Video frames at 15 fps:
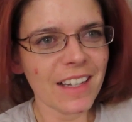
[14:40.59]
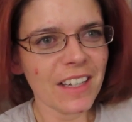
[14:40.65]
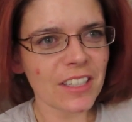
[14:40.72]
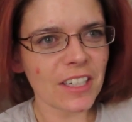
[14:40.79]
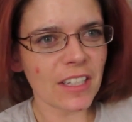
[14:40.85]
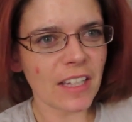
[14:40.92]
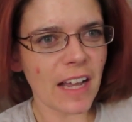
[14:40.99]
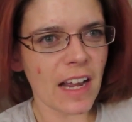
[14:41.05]

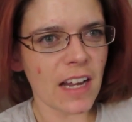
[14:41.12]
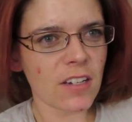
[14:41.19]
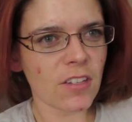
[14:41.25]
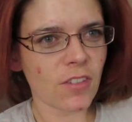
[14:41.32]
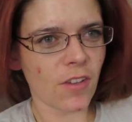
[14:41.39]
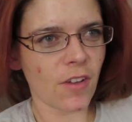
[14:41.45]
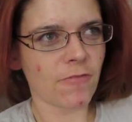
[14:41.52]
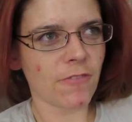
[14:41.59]
She's like, I
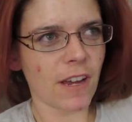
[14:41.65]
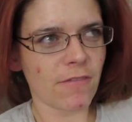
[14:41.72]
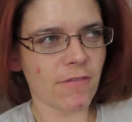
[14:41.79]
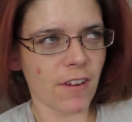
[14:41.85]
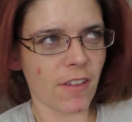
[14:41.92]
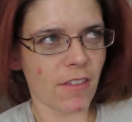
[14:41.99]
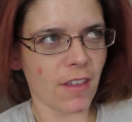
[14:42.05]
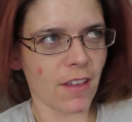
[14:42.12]
deserve
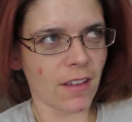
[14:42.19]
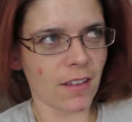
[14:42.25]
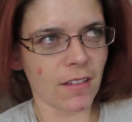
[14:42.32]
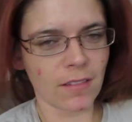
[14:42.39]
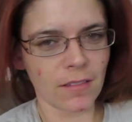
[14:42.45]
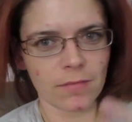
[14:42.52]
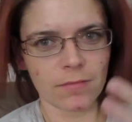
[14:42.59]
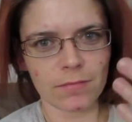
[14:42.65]
everything.
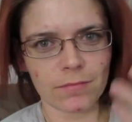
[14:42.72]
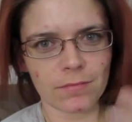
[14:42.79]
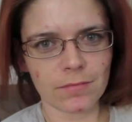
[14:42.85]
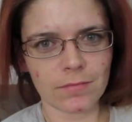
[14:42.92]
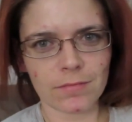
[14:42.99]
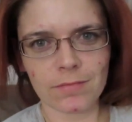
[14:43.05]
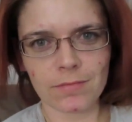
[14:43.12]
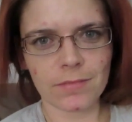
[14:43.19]

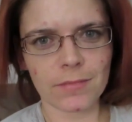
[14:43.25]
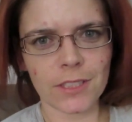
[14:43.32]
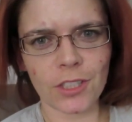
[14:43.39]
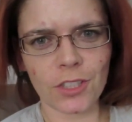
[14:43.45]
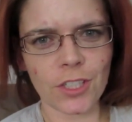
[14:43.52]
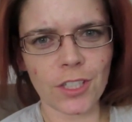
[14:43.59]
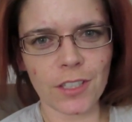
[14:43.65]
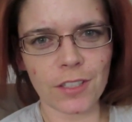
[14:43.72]
What
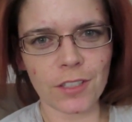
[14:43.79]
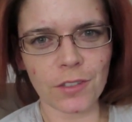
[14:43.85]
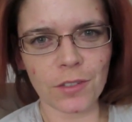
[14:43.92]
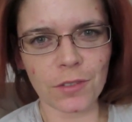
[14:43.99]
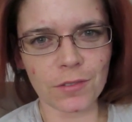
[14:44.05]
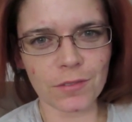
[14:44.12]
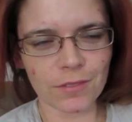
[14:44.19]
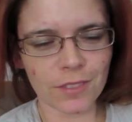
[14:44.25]
did she
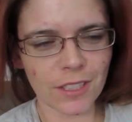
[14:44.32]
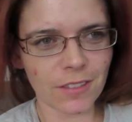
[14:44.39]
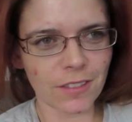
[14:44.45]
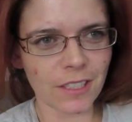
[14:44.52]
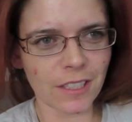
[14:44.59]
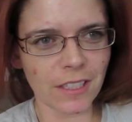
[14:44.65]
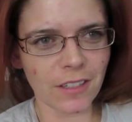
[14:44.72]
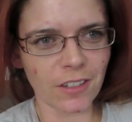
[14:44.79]
do?
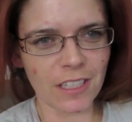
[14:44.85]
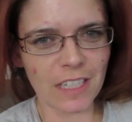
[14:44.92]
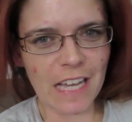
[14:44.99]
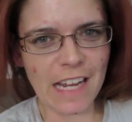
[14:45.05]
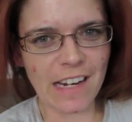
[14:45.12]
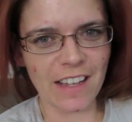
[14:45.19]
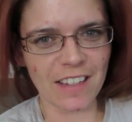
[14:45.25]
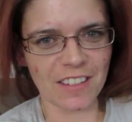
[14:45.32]
Seriously, her
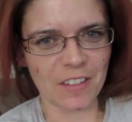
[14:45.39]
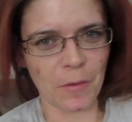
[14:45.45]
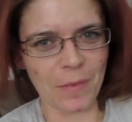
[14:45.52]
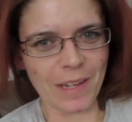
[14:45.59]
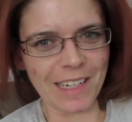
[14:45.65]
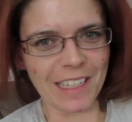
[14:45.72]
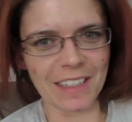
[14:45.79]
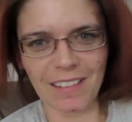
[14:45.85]
dad has the
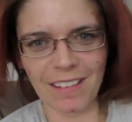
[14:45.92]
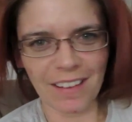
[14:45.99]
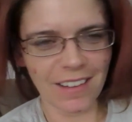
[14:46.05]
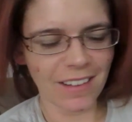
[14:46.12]
money.